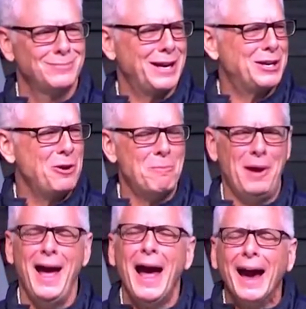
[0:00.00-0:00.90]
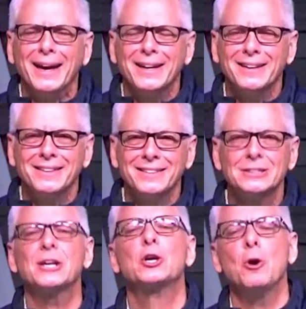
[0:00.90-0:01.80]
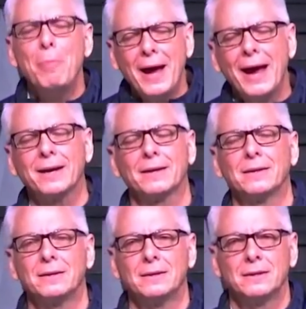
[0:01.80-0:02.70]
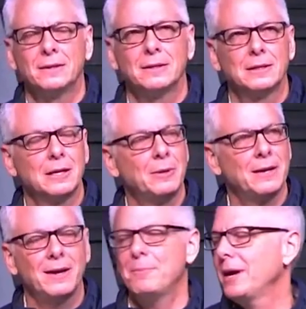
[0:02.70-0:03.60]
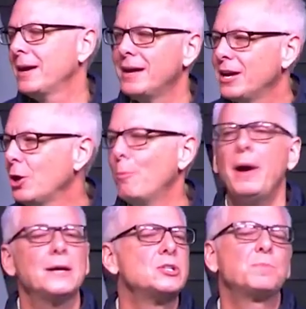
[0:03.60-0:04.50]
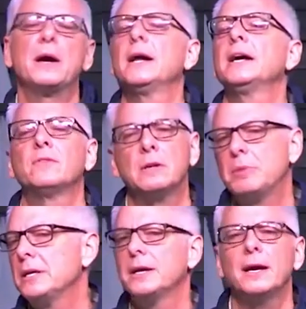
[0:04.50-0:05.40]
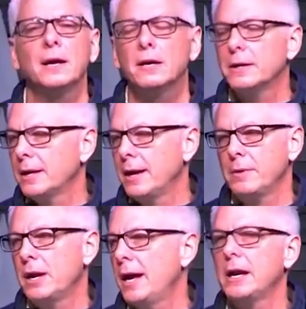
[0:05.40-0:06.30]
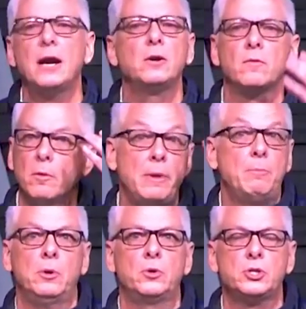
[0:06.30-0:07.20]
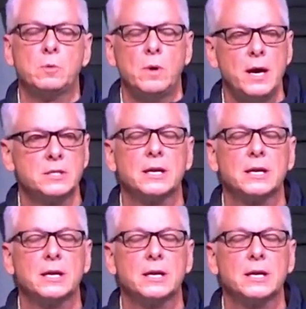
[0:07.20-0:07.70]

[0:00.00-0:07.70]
I'm like, go back? He's like, go back. I'm like, go back, she's probably not even going to be there. And I don't even remember who she was.